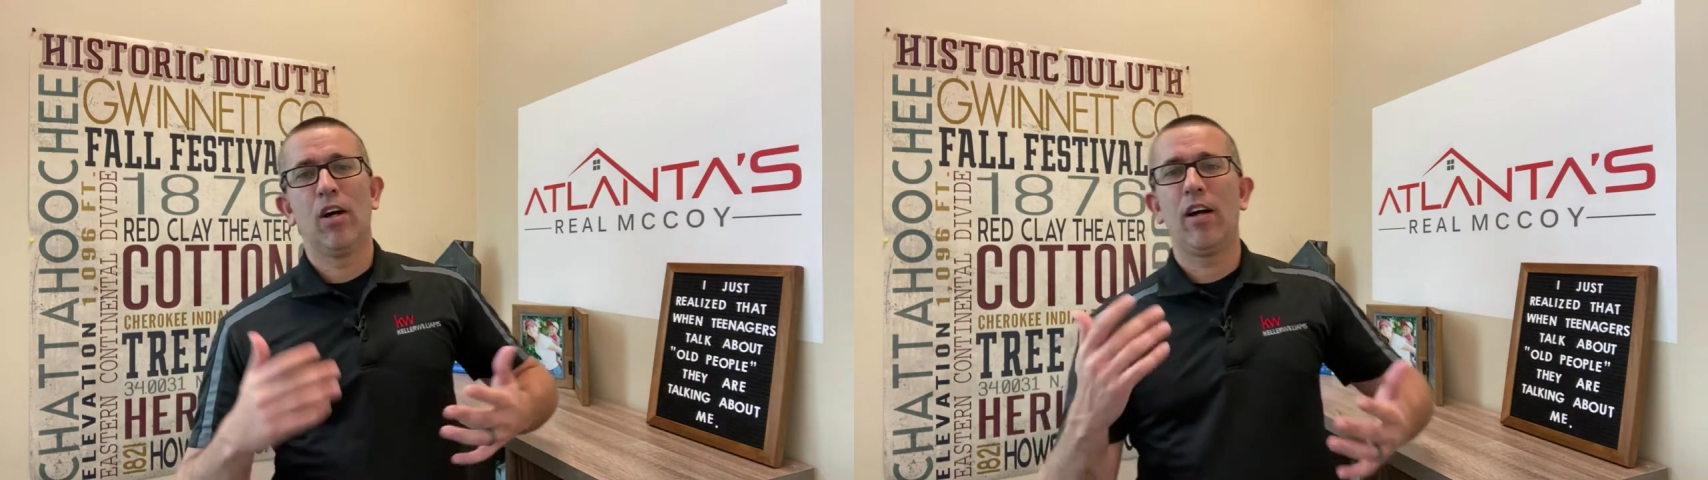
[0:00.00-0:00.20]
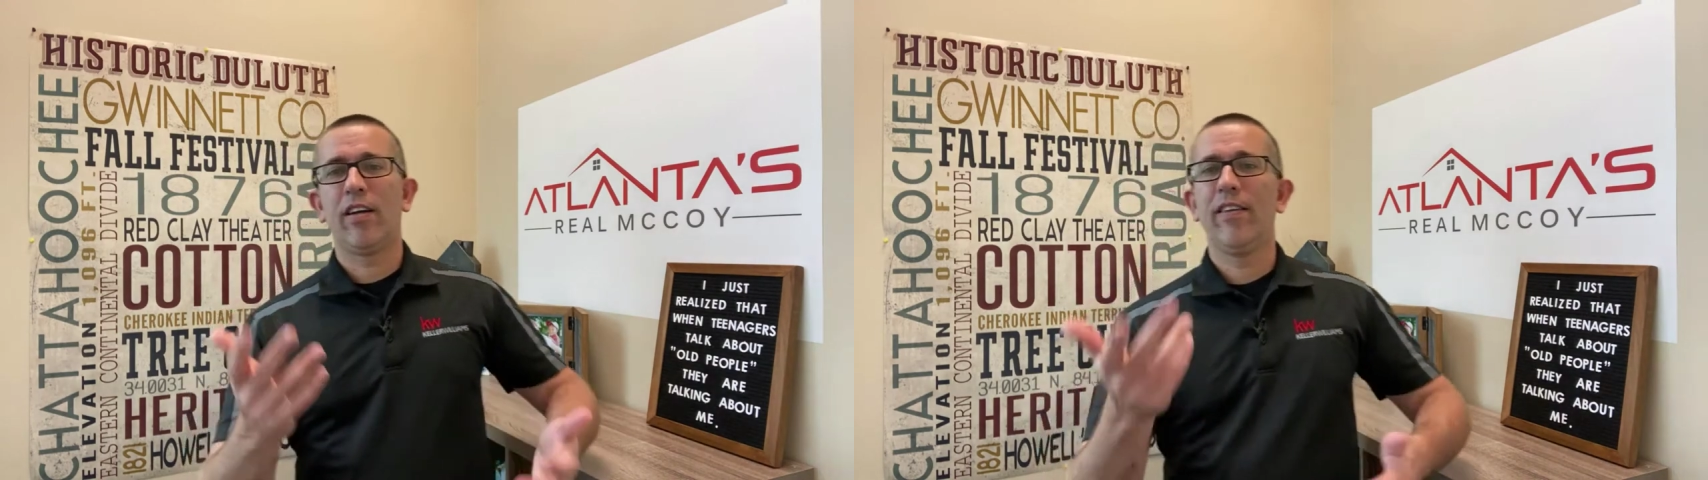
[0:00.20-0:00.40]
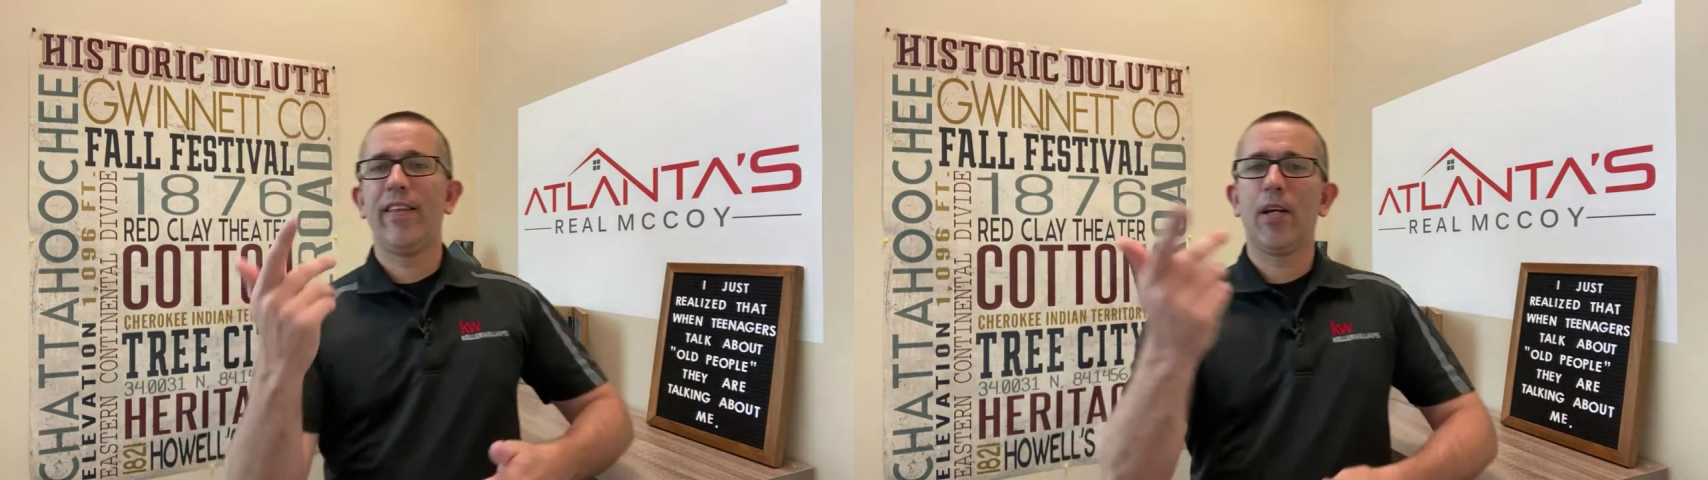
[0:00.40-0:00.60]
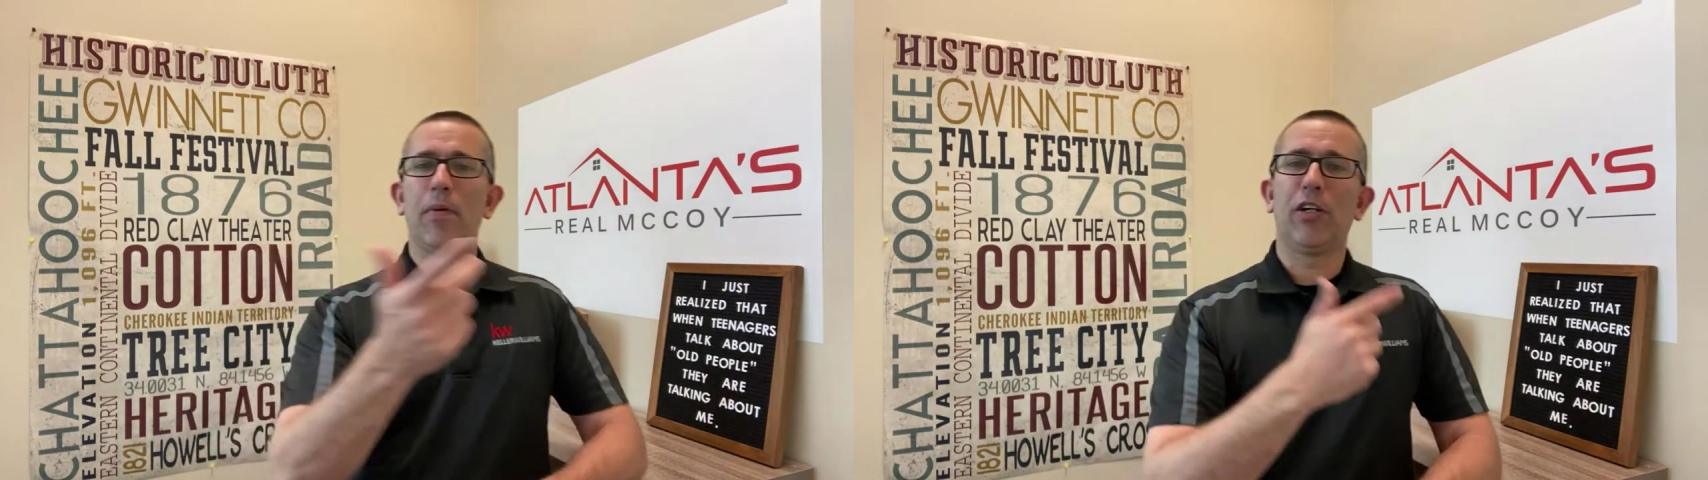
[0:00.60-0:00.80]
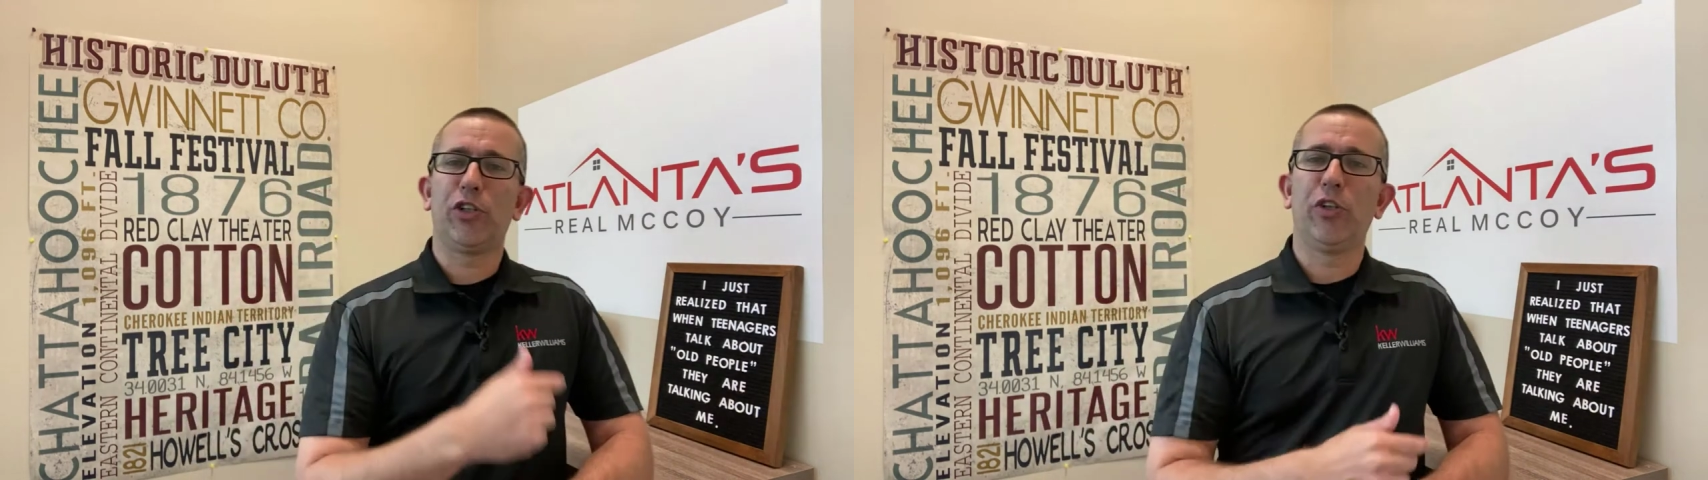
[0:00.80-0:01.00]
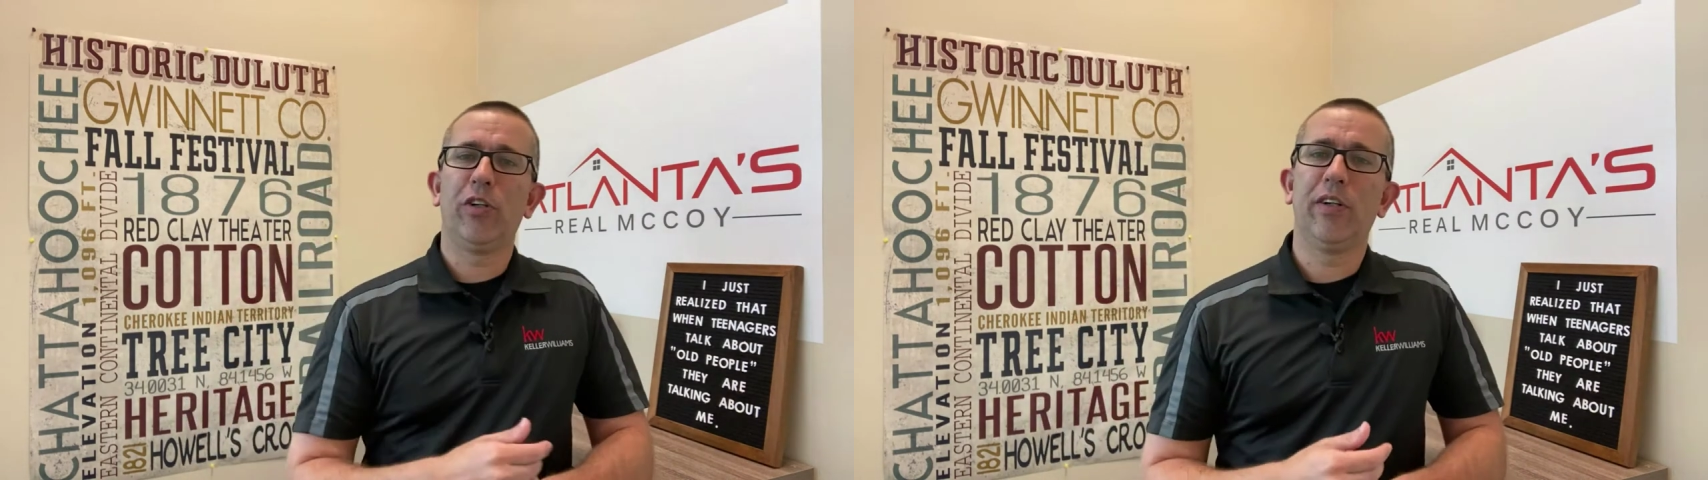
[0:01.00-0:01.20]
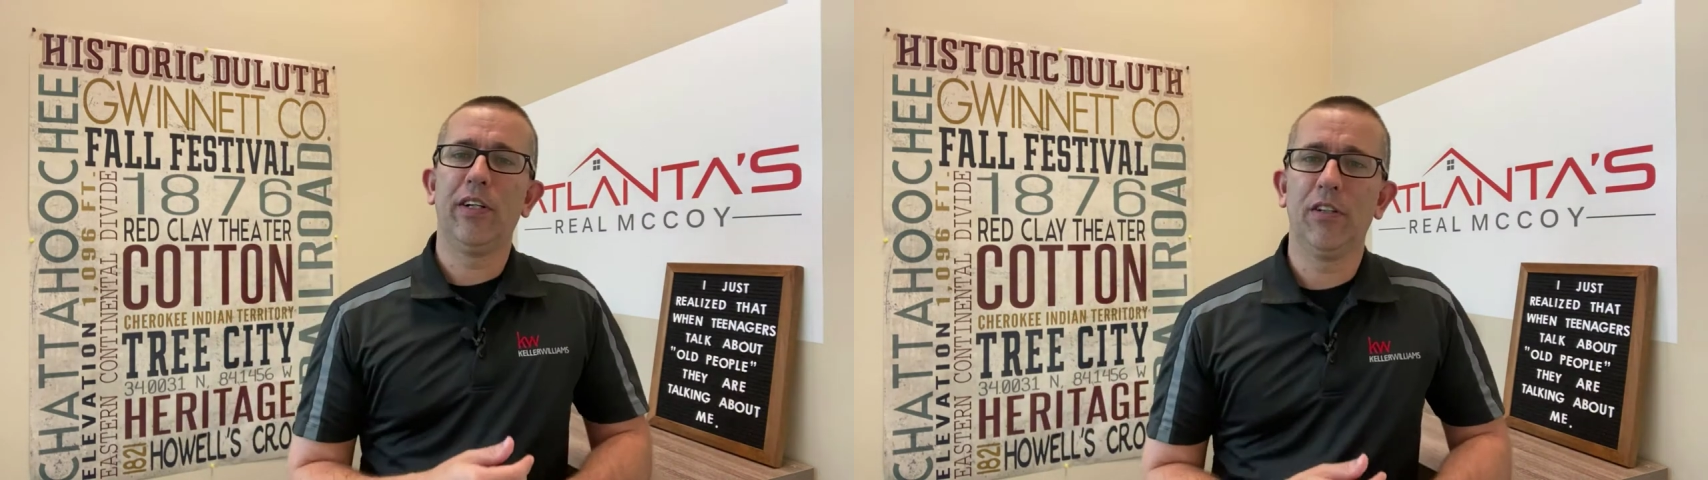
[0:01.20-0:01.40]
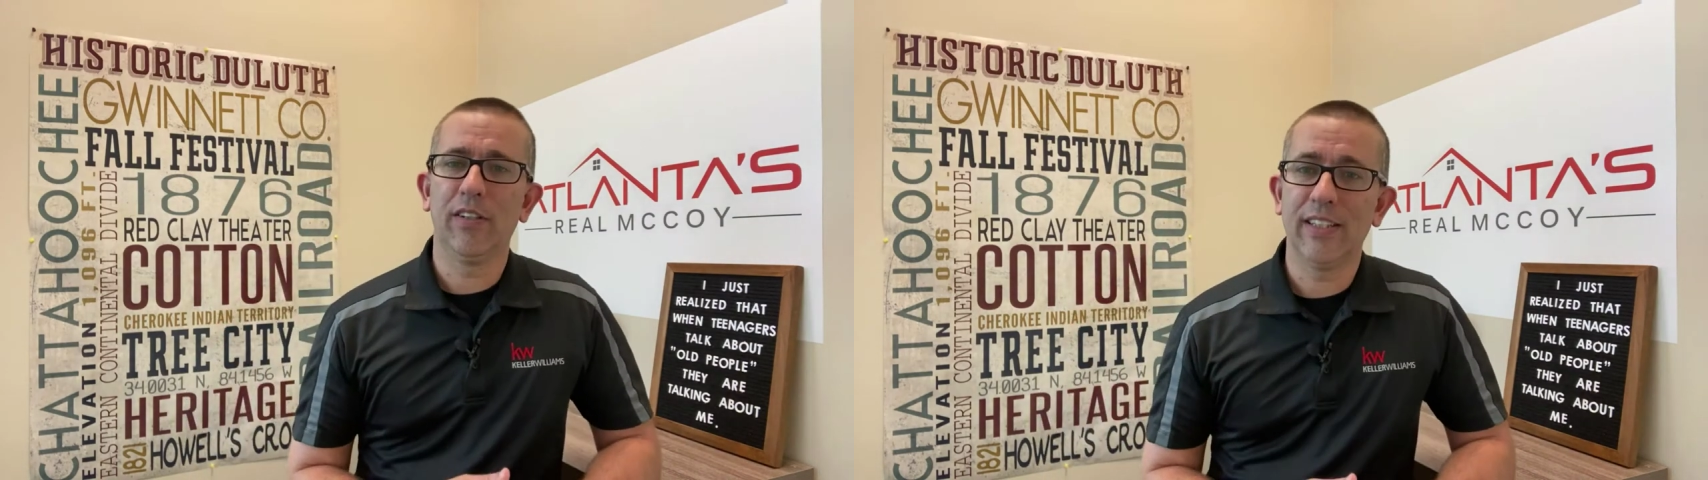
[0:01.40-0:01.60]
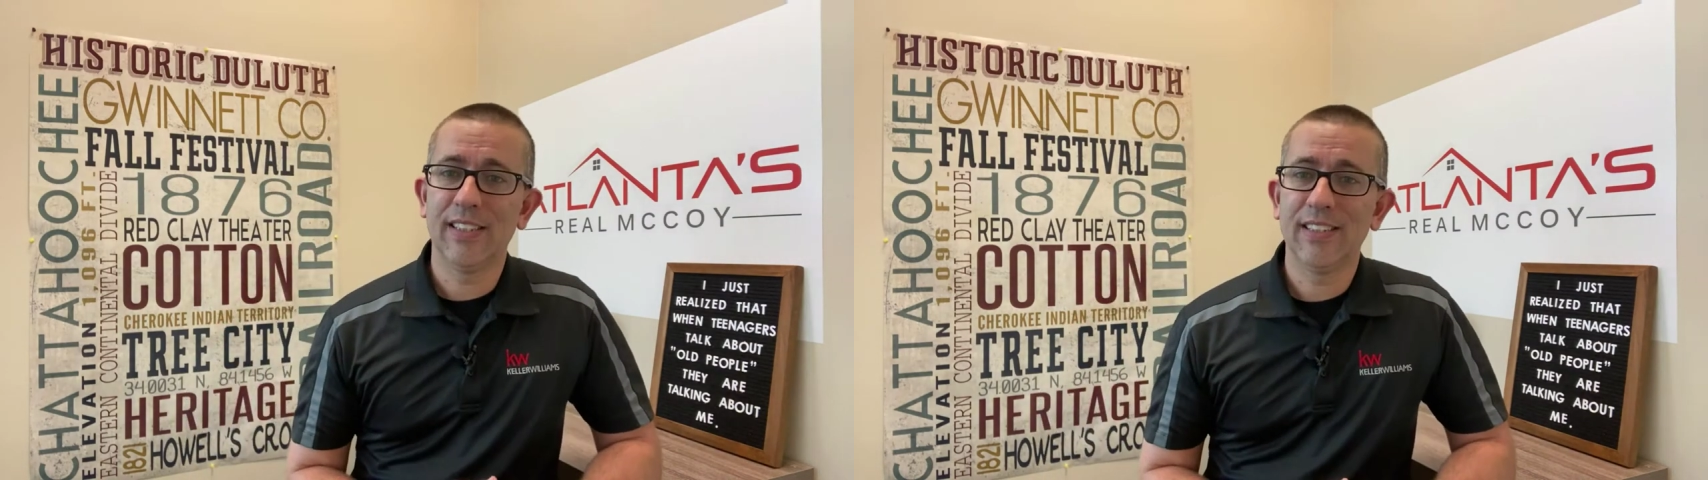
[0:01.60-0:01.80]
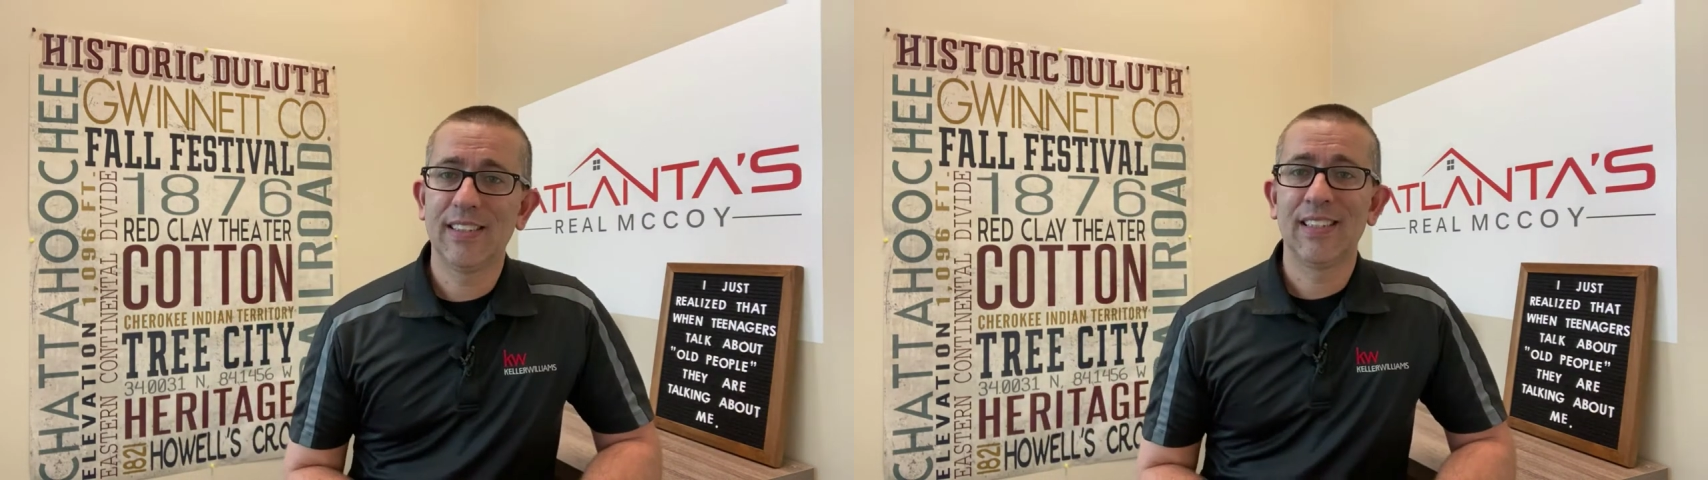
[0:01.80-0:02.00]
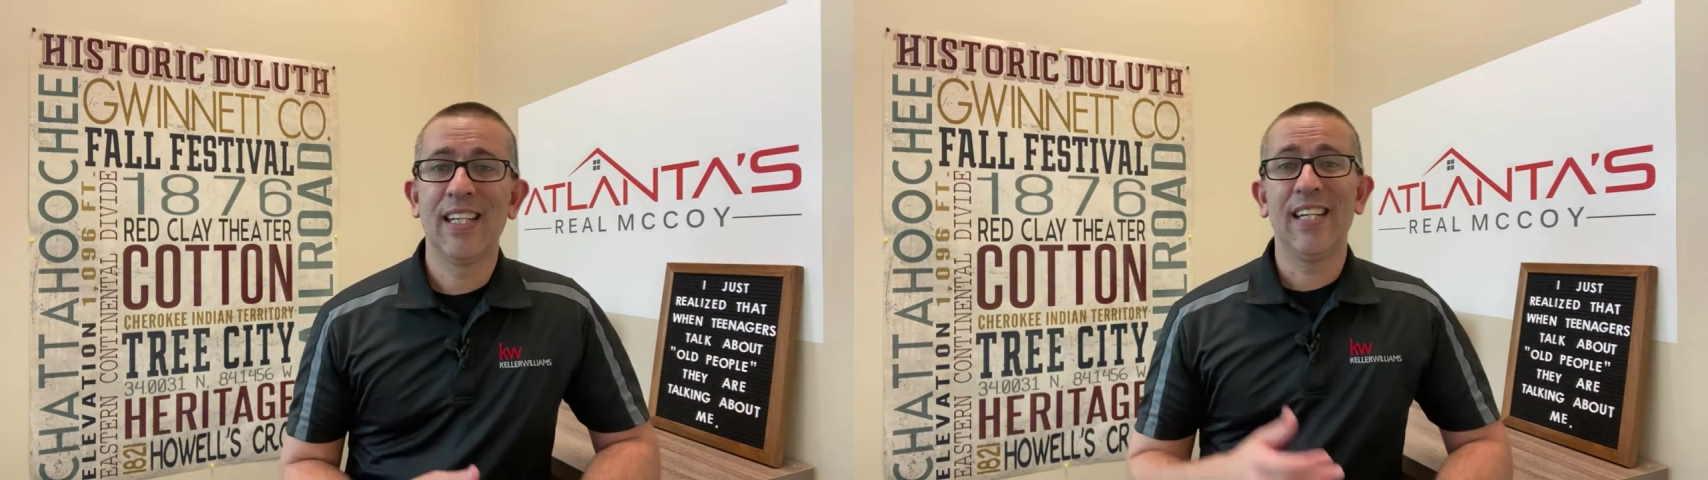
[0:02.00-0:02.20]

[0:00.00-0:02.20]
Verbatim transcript: A good thing about Sugar Hill is